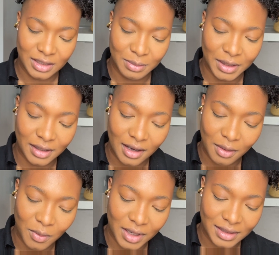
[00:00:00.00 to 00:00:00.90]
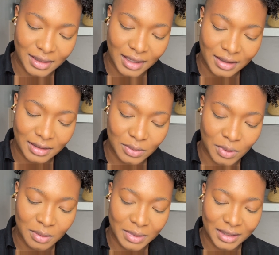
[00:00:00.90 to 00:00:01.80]
but I wanted to get this
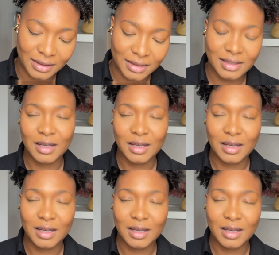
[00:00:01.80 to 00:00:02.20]
one because